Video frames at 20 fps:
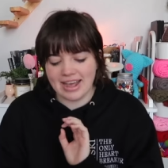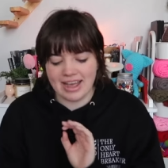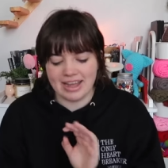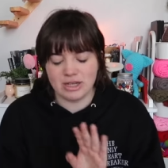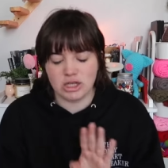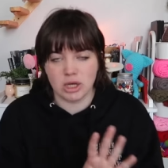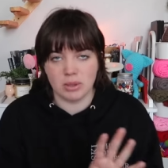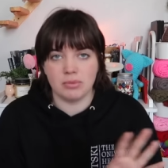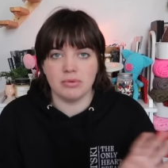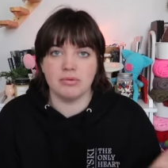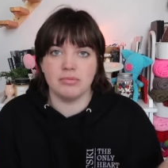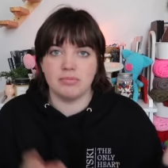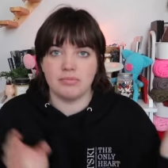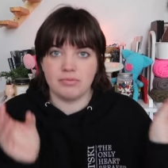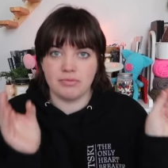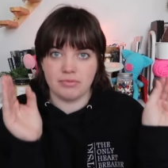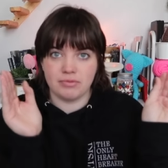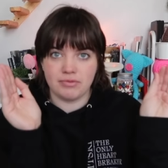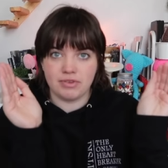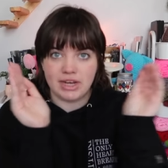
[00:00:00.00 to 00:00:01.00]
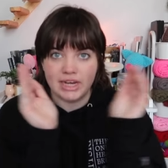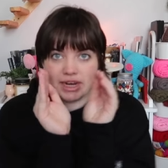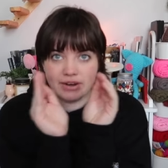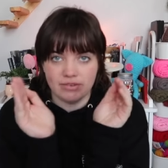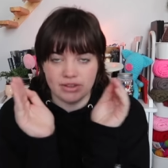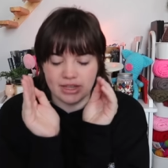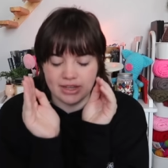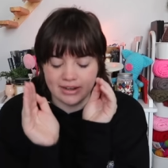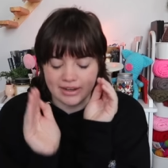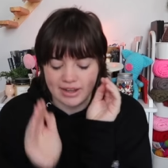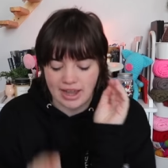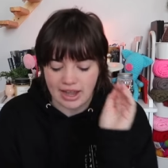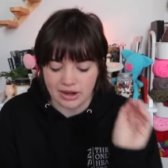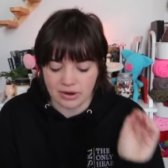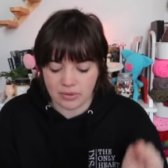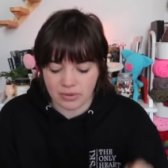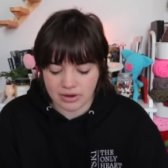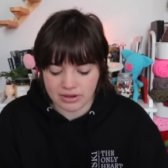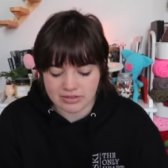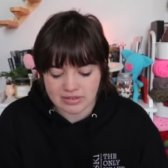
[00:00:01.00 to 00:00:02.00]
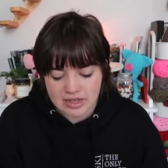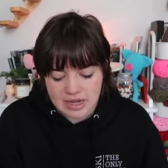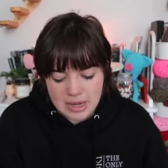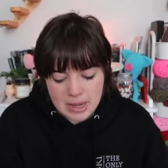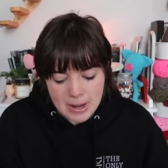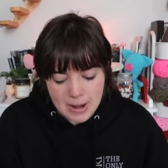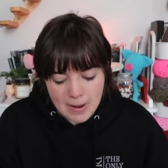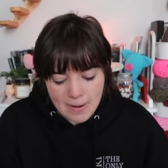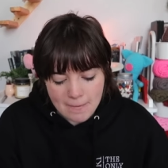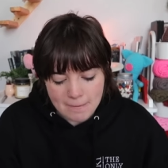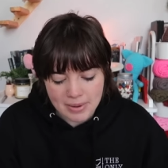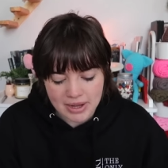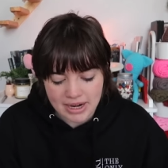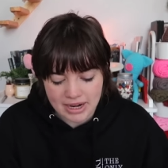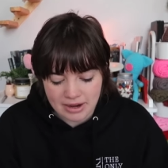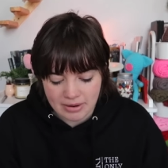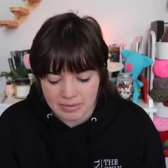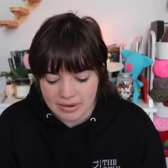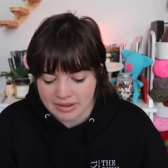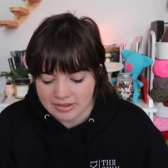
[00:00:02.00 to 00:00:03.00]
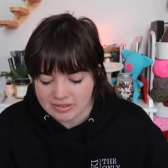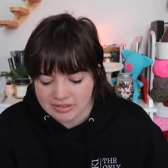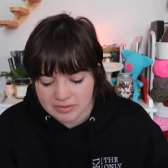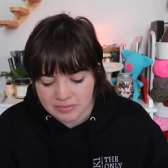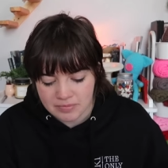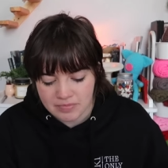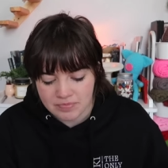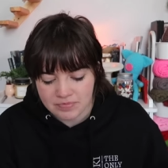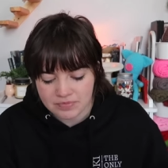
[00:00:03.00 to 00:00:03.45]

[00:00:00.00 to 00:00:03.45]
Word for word: of had trouble fitting everything into categories. But anyways,